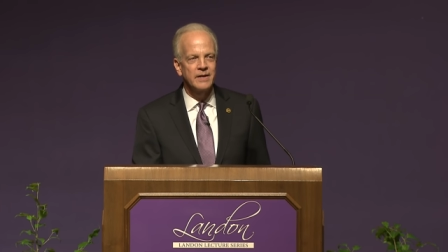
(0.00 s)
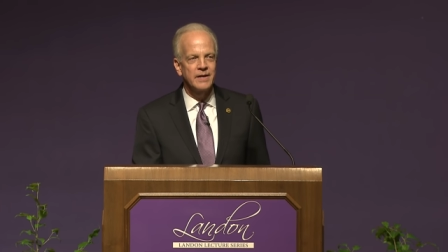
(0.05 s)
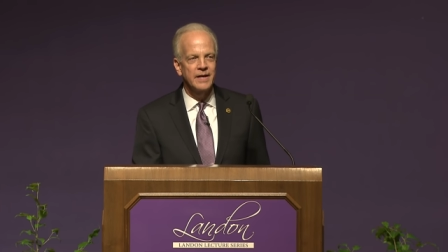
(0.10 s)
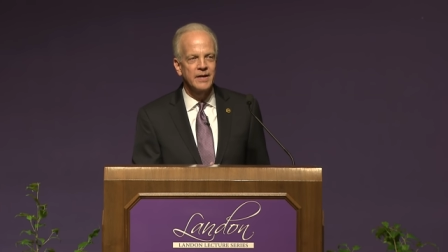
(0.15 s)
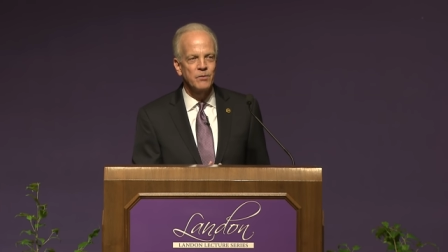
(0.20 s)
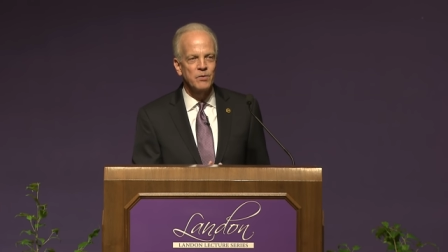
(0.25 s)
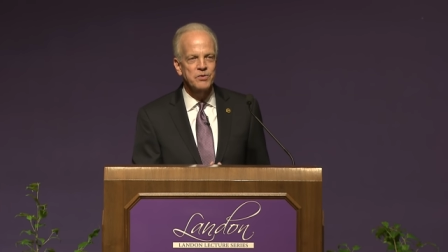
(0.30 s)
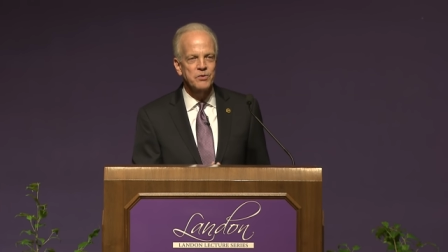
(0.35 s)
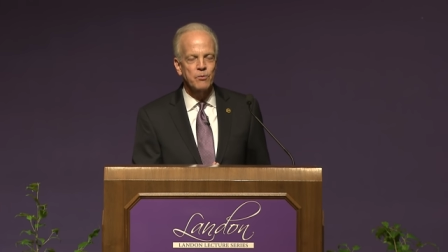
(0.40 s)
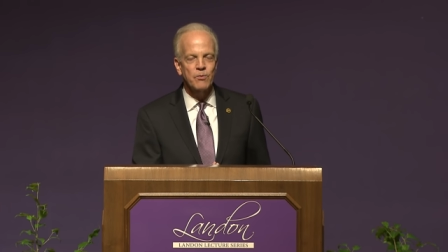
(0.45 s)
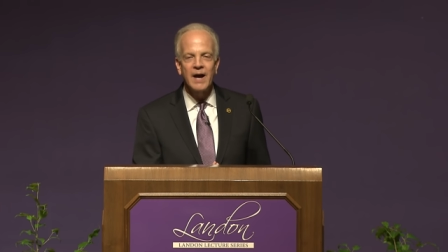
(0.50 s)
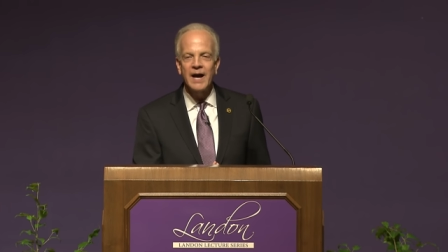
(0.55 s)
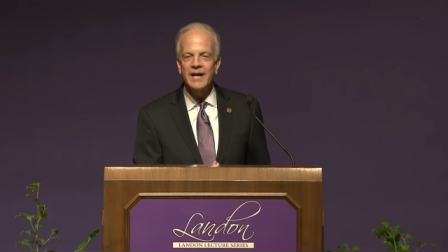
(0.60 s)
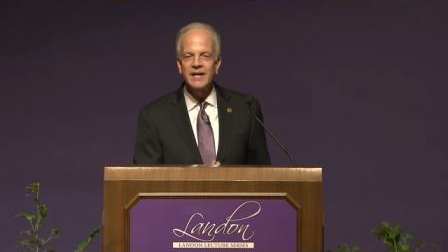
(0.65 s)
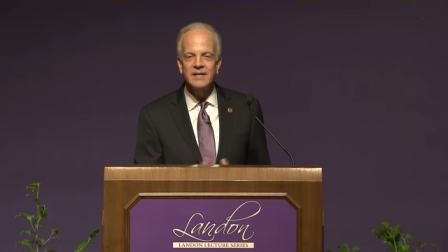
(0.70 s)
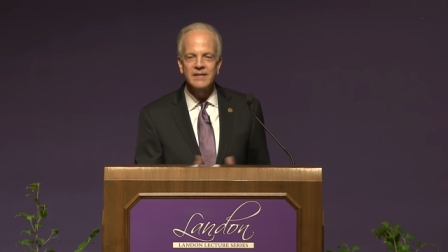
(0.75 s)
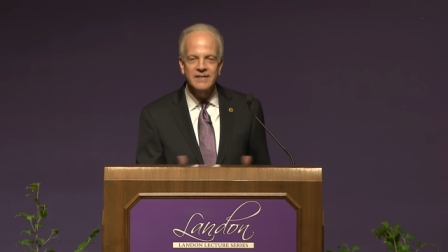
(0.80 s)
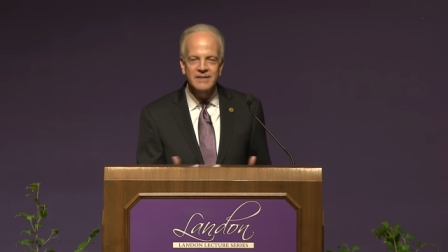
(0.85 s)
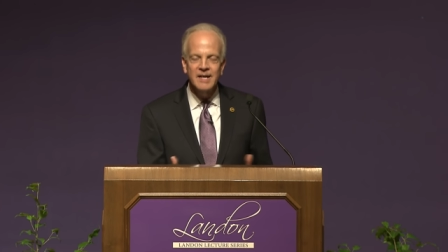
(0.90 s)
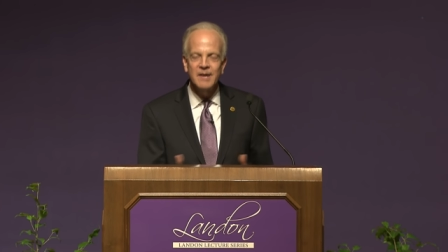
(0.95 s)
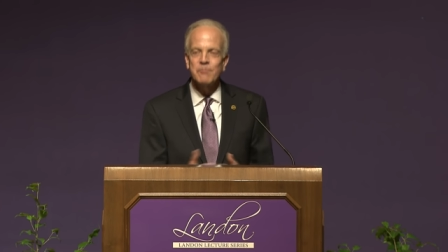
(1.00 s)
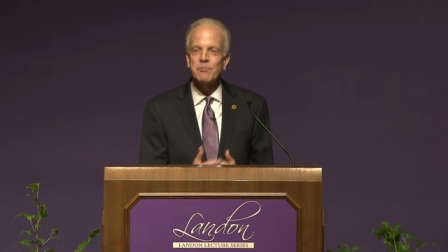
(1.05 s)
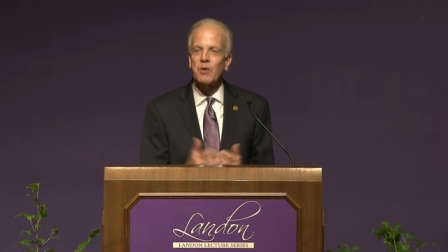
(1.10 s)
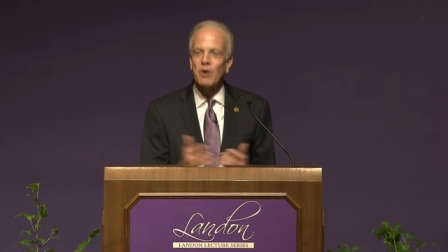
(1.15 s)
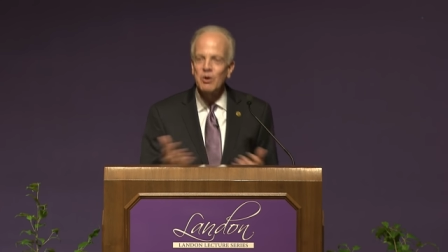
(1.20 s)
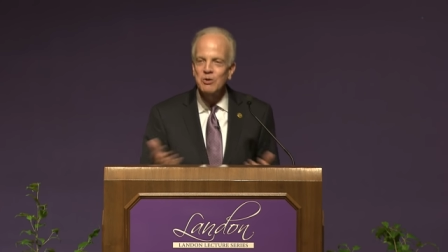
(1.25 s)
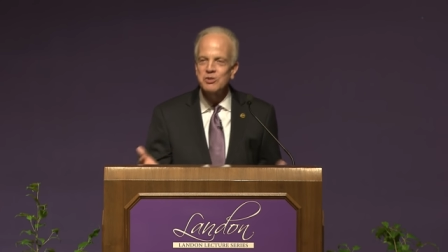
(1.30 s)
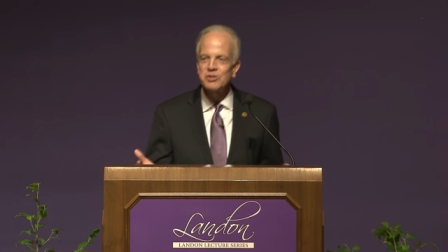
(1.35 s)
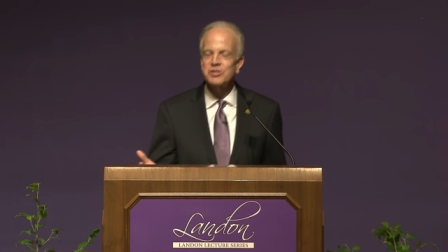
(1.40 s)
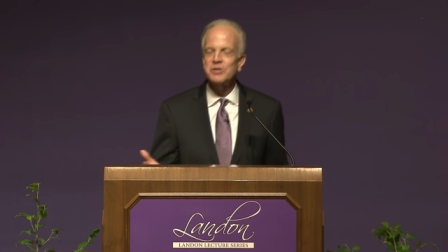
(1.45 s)
And with the right
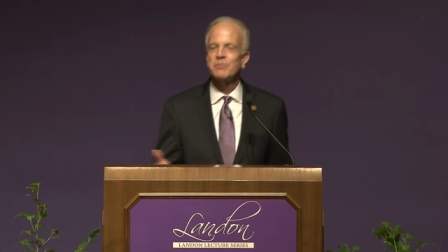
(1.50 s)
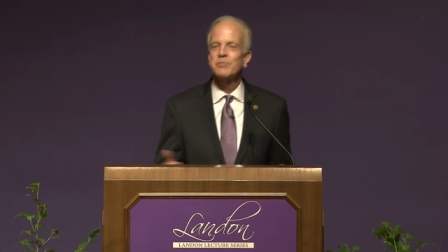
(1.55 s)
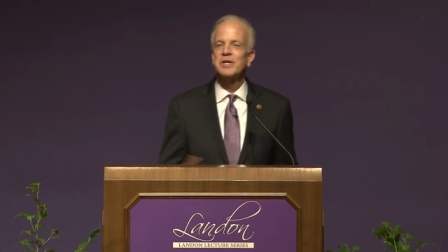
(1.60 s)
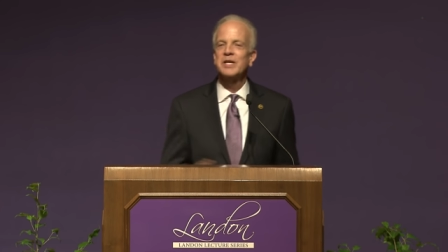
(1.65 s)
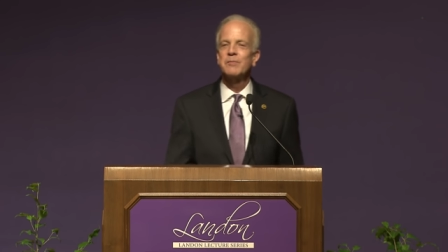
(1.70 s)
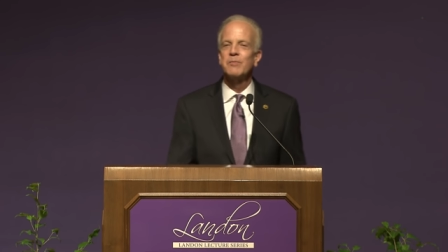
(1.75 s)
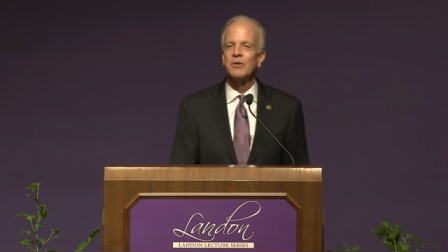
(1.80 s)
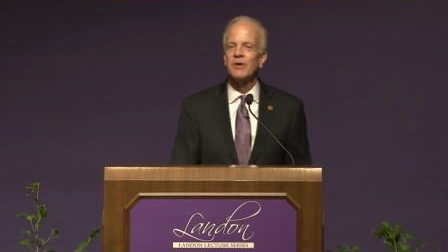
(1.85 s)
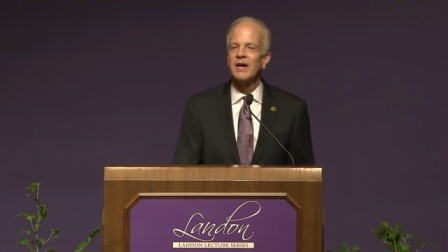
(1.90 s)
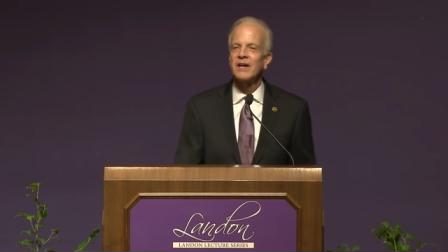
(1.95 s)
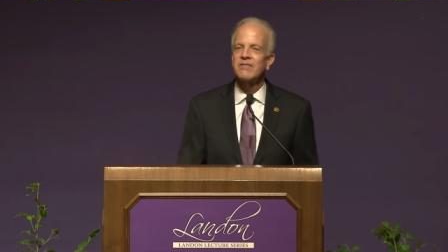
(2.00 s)
approach to people,